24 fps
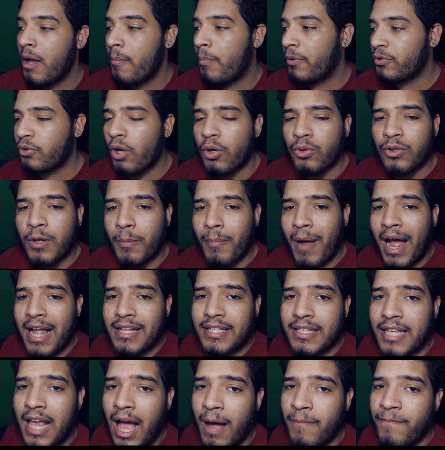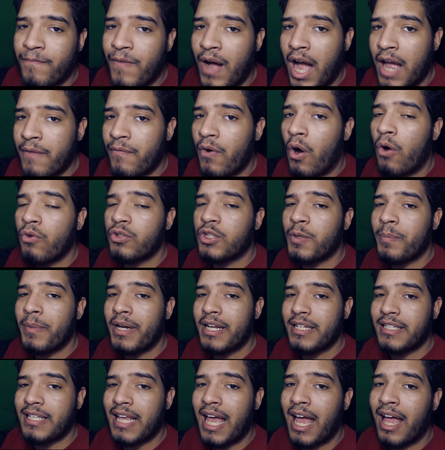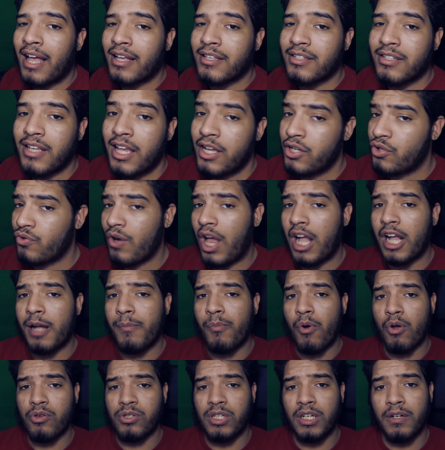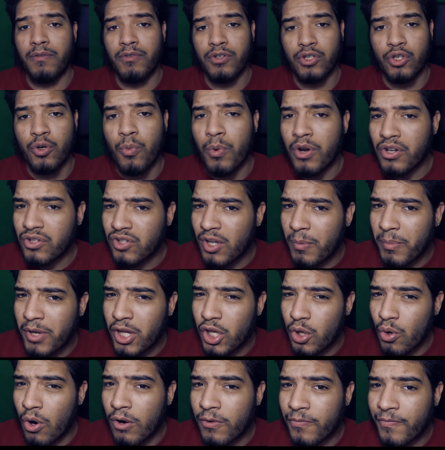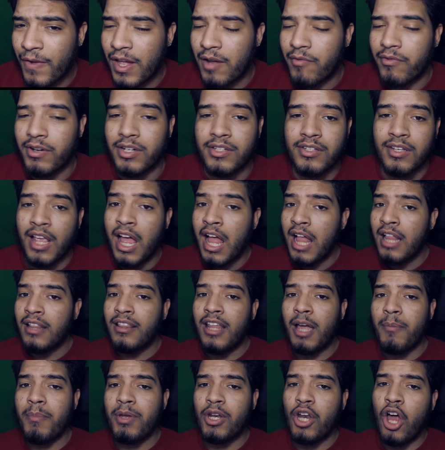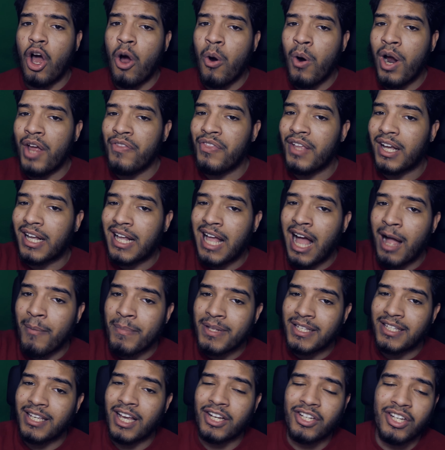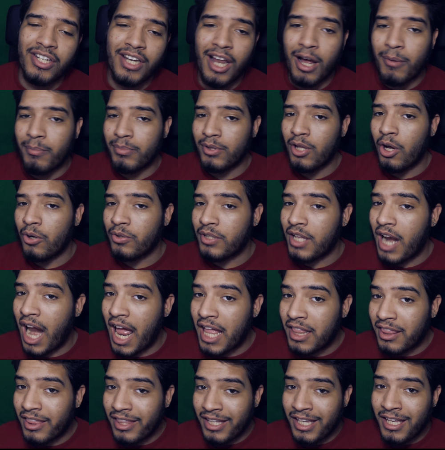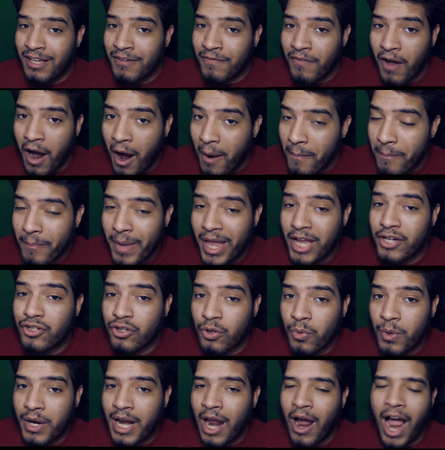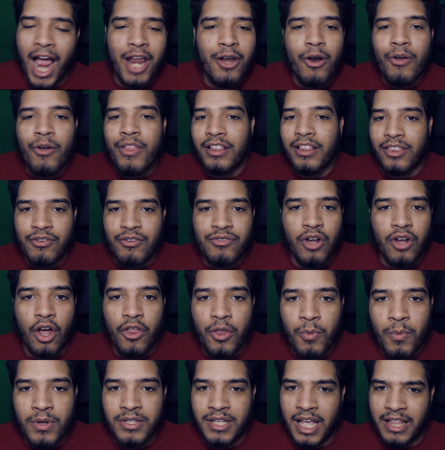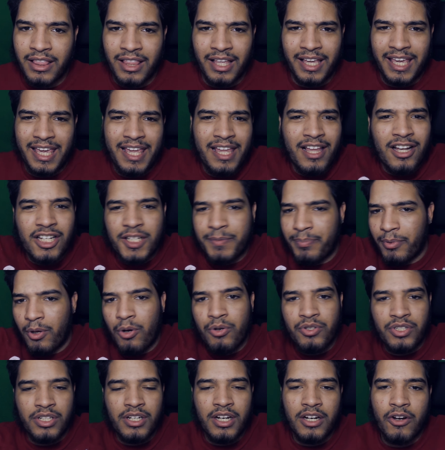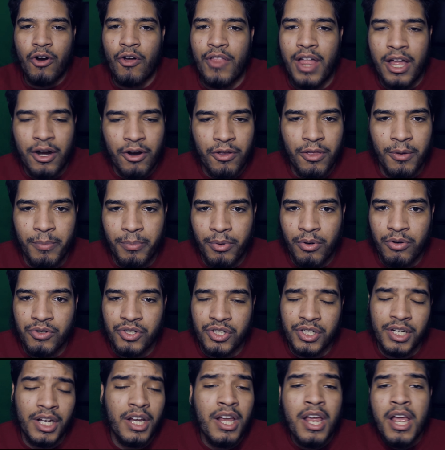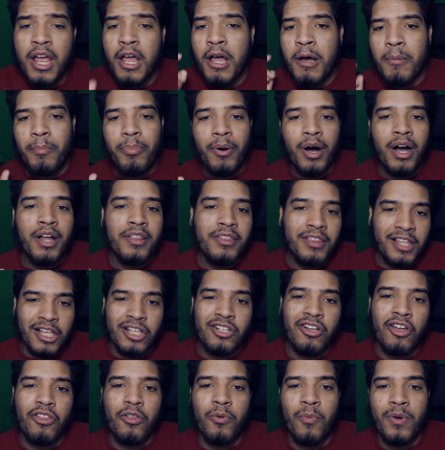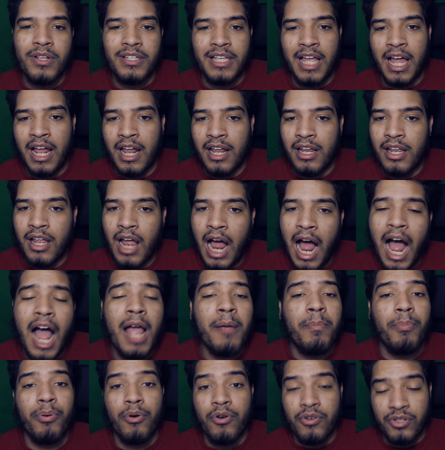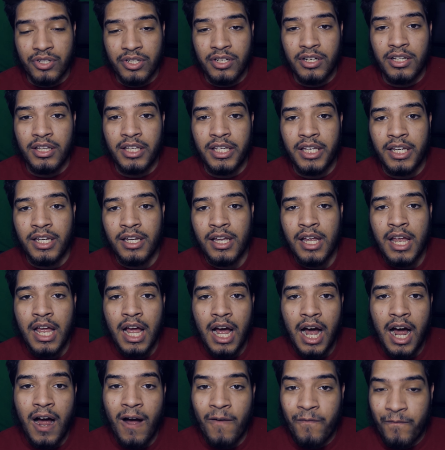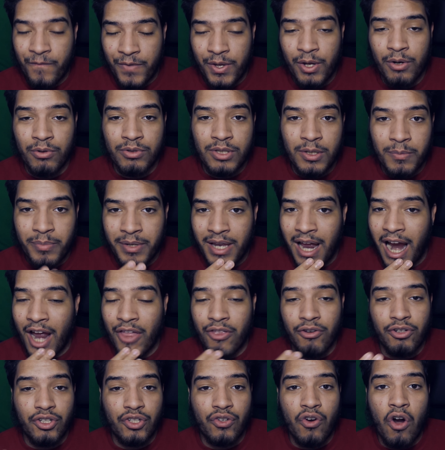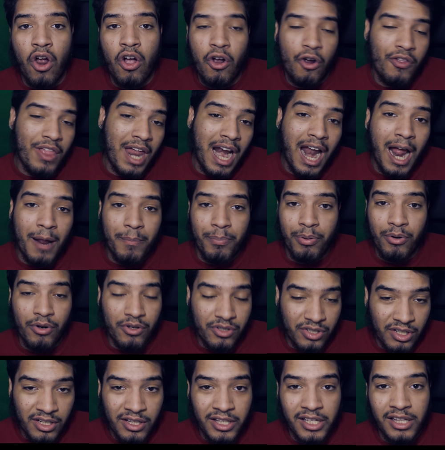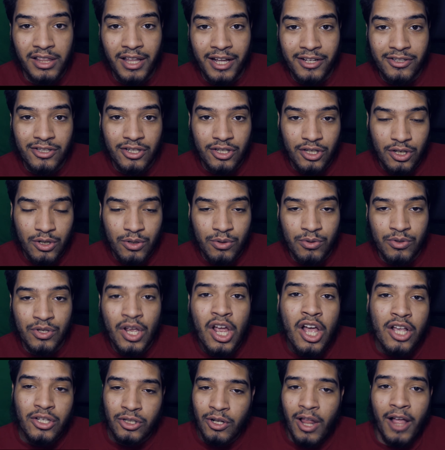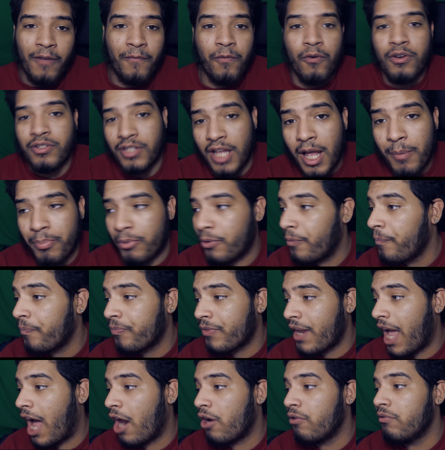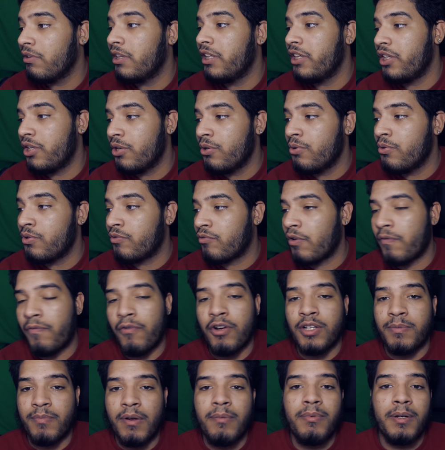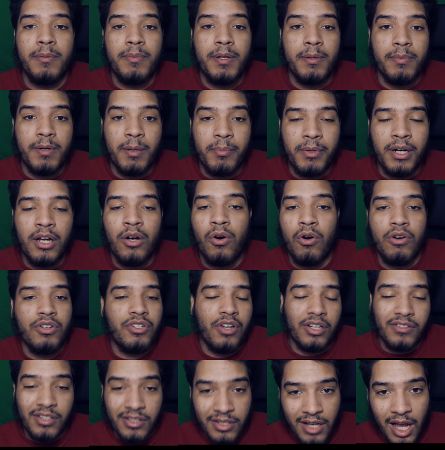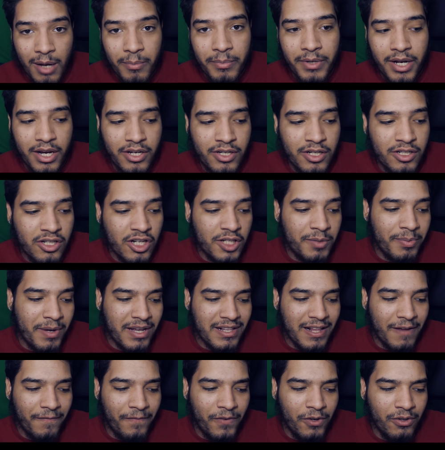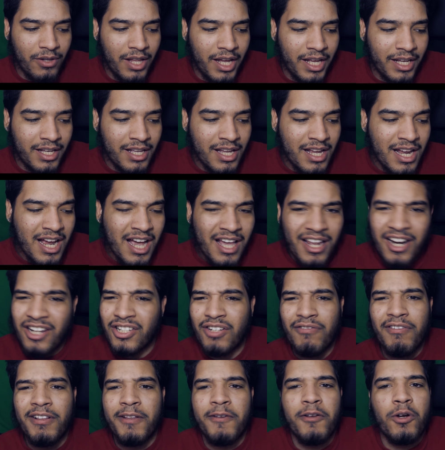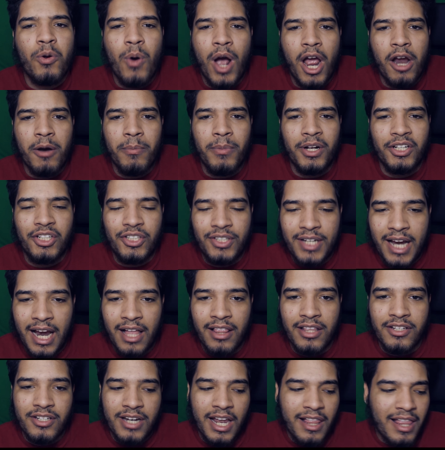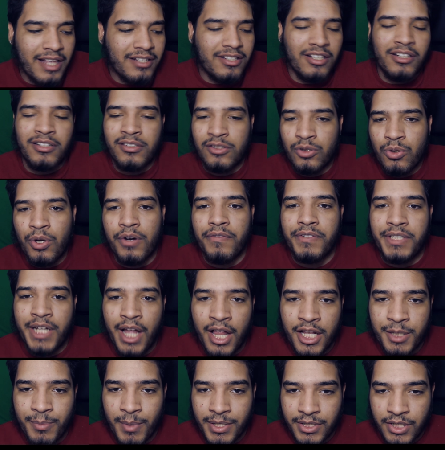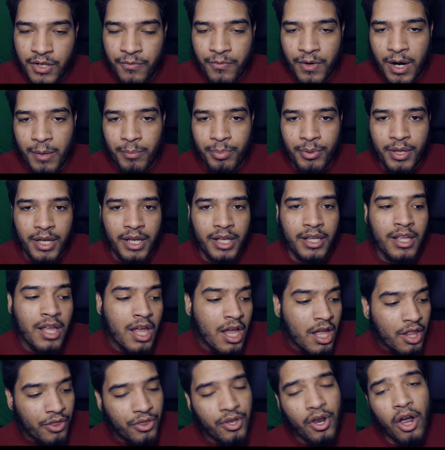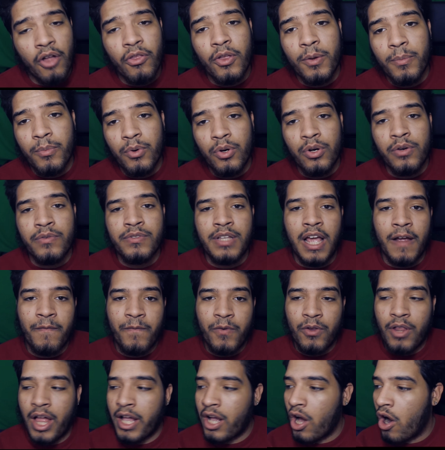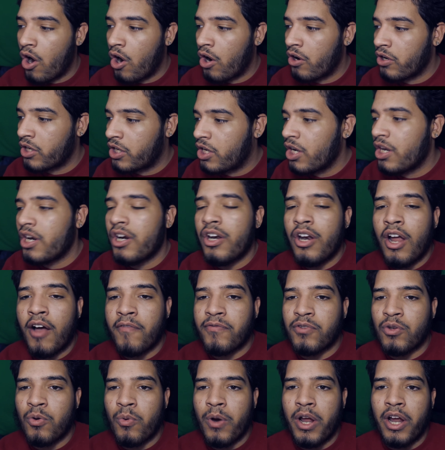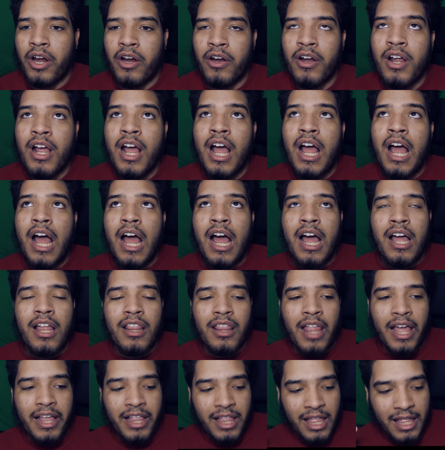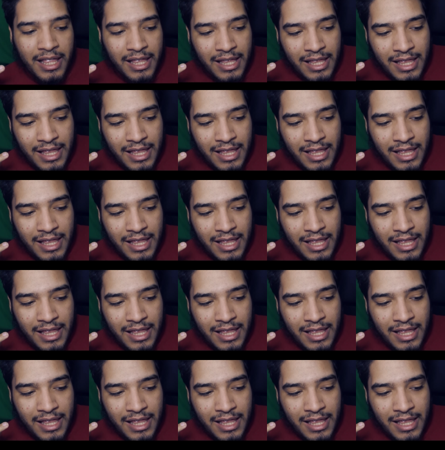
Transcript: But those are my top 5 ultimate attacks in Dragon Ball Xenoverse 2. What are some of your favorites? Let me know in the comment section down below. Did I leave a major one out? I know that there's other ones like the Key Explosion and all that other bullshit, but these are the ones that I personally feel to be either strong or that I personally like to use. So like, for example, I don't really use Reverse blah, blah, blah, blah, blah, or Justice Combination just because I feel like it doesn't really require much challenge. And I like to sort of challenge myself when I'm playing. The other moves I feel like are good enough so where like